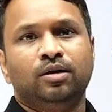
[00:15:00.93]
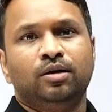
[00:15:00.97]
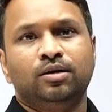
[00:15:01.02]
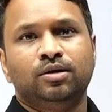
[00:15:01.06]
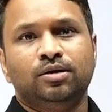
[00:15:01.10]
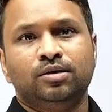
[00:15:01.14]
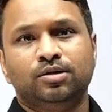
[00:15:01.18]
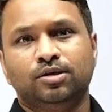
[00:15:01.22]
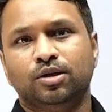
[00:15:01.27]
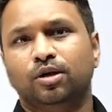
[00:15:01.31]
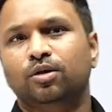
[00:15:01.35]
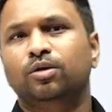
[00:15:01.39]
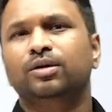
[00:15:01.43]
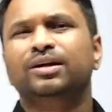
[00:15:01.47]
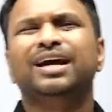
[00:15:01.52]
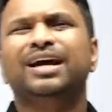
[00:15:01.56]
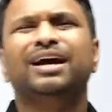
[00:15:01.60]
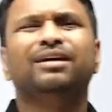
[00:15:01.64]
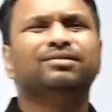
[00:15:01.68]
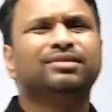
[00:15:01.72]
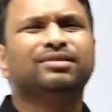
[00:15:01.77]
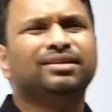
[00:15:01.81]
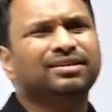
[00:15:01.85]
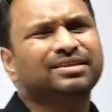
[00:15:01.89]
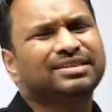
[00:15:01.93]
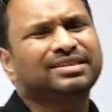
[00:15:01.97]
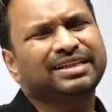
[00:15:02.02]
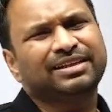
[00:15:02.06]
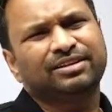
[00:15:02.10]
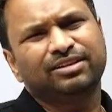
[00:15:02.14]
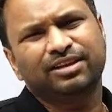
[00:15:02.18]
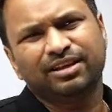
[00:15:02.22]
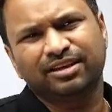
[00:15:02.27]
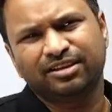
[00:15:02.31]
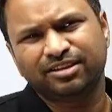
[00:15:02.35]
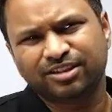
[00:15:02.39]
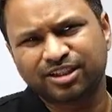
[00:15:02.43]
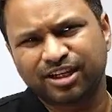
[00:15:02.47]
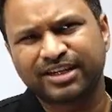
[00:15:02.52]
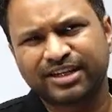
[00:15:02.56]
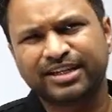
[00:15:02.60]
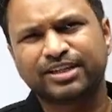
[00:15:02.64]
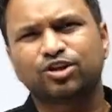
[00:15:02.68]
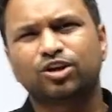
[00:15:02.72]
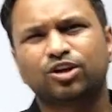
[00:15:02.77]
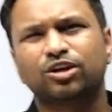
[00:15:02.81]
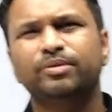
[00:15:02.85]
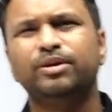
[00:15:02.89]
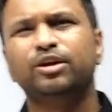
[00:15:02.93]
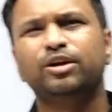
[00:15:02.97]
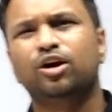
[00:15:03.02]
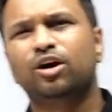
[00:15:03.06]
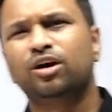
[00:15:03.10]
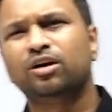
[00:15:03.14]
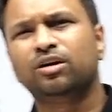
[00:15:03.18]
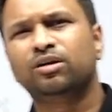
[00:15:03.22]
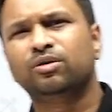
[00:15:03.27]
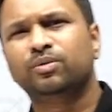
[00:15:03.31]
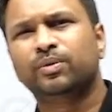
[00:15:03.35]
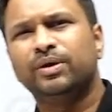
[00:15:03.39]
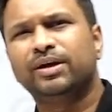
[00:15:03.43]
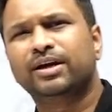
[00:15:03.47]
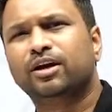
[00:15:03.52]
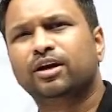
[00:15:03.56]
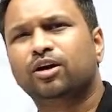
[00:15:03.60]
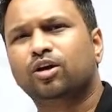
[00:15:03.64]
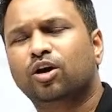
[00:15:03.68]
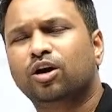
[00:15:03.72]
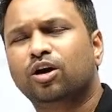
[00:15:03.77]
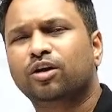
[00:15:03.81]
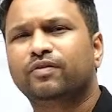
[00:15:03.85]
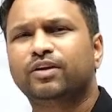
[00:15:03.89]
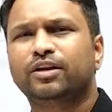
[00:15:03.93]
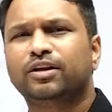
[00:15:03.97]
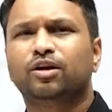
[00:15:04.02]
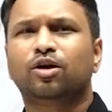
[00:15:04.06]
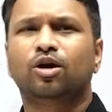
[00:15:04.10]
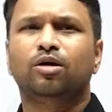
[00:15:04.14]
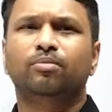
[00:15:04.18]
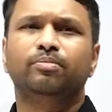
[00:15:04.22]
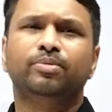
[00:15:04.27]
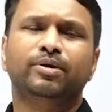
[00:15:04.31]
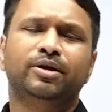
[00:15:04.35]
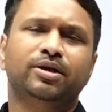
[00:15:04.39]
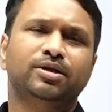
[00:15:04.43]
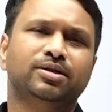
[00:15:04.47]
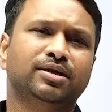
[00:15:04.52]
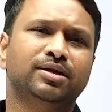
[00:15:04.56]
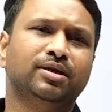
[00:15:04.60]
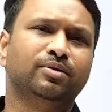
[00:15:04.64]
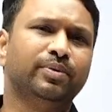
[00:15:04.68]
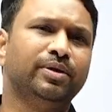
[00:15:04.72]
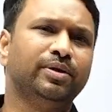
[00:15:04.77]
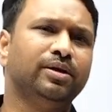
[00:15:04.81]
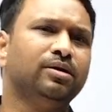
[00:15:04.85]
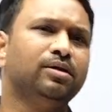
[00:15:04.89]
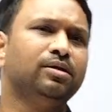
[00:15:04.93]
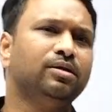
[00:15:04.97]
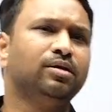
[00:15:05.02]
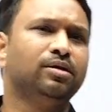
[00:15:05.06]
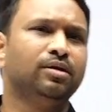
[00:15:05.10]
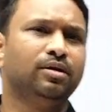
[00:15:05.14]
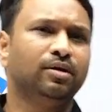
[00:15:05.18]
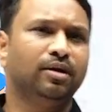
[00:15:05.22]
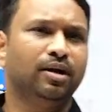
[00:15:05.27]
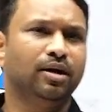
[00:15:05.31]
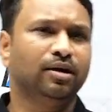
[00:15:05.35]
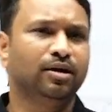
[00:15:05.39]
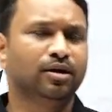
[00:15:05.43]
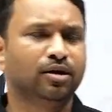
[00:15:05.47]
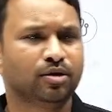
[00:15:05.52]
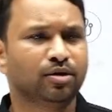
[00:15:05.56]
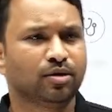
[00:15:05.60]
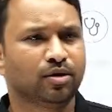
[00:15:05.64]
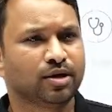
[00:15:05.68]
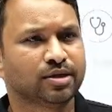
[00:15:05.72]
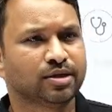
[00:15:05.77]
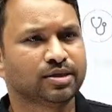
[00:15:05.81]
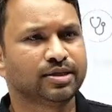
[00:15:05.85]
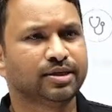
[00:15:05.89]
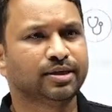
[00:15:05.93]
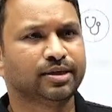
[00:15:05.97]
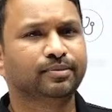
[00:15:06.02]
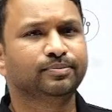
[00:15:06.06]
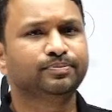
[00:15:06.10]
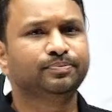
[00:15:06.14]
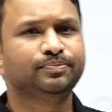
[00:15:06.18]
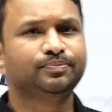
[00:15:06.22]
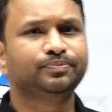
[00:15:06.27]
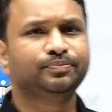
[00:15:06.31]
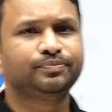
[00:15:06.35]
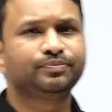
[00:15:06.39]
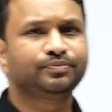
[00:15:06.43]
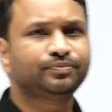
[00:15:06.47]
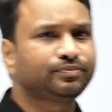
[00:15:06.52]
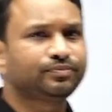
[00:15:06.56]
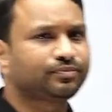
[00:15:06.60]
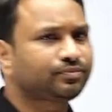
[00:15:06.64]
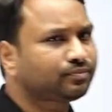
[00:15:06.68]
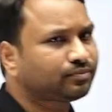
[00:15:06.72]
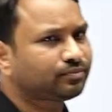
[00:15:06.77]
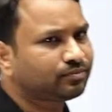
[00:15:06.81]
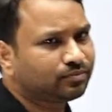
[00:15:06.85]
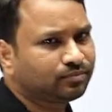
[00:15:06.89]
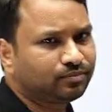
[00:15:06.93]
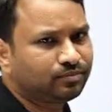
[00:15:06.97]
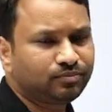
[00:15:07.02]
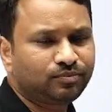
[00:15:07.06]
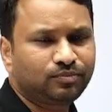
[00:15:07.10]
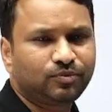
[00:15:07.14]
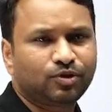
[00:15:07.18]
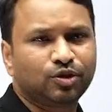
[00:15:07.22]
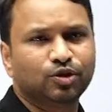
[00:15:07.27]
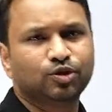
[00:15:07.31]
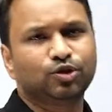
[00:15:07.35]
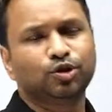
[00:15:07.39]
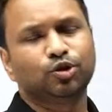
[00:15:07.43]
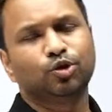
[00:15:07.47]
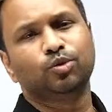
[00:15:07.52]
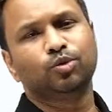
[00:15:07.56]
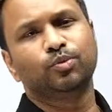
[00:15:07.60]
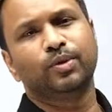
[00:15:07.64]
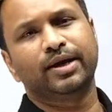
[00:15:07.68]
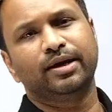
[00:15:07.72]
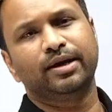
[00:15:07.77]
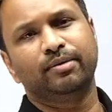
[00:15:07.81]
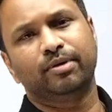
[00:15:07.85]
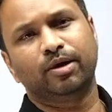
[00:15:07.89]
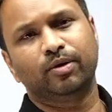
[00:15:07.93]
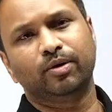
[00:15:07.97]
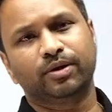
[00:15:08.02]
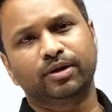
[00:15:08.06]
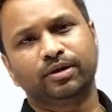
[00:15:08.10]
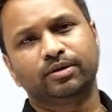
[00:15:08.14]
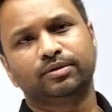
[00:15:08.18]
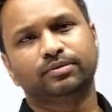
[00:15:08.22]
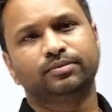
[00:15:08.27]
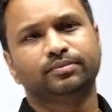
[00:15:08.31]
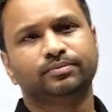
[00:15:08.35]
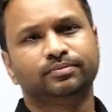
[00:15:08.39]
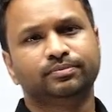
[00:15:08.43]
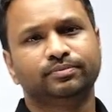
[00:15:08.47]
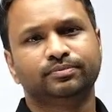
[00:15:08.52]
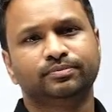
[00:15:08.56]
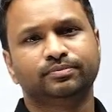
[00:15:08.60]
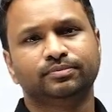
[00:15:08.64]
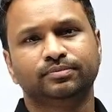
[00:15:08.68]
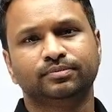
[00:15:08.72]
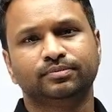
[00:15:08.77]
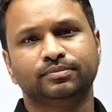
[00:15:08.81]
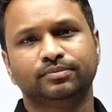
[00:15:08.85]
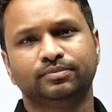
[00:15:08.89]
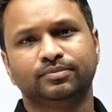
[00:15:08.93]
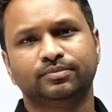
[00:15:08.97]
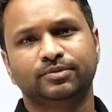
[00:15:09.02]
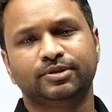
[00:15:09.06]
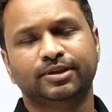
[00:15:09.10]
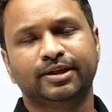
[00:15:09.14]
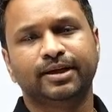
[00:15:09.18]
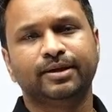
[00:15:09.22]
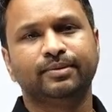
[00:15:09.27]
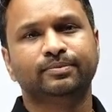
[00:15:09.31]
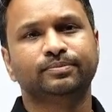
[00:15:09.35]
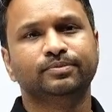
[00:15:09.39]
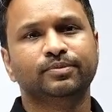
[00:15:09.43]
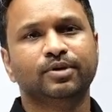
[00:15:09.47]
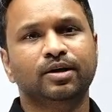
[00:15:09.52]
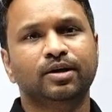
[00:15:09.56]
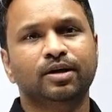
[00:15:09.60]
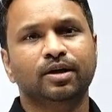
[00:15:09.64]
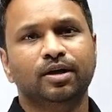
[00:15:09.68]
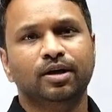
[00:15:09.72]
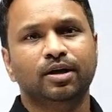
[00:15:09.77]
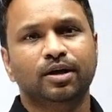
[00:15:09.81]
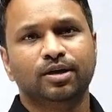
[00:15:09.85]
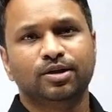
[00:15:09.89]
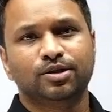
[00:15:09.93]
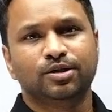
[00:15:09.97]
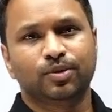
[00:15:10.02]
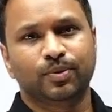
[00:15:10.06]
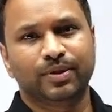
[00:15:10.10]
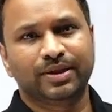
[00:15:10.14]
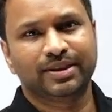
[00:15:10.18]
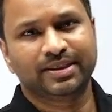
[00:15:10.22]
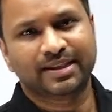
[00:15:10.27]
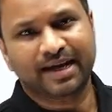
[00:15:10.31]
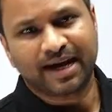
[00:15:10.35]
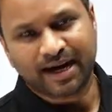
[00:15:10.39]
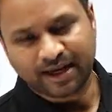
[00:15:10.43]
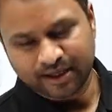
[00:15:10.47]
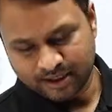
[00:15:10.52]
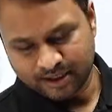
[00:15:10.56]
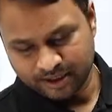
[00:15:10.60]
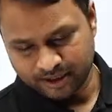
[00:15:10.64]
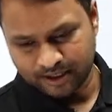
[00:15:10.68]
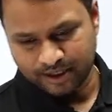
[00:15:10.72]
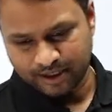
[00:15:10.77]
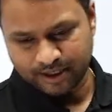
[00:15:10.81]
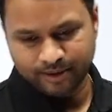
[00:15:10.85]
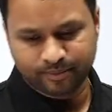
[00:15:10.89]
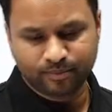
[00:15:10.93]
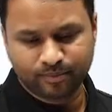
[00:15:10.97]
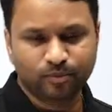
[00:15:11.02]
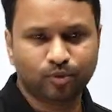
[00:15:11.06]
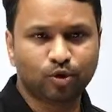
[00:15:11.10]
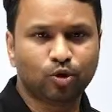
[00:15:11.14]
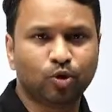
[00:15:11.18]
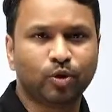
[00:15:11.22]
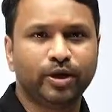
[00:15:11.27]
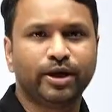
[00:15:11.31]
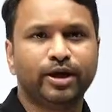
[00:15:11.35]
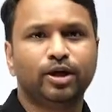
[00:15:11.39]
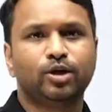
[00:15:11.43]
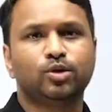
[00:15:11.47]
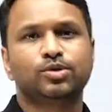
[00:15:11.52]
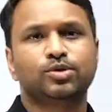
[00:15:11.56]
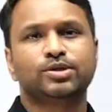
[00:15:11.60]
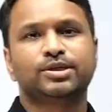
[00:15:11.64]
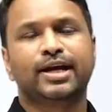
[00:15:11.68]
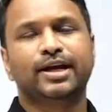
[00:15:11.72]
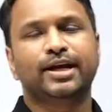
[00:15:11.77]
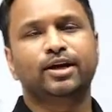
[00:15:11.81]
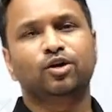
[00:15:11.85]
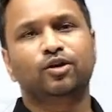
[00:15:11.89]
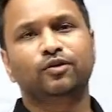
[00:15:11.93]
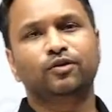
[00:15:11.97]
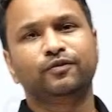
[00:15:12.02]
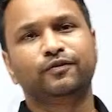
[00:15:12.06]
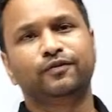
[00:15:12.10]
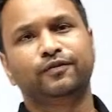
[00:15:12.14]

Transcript: So, yeah, see, the journey is going to be long. We'll get a lot of other components that will run across here. So, don't worry about it. Okay. So, with that, I am going to sign off.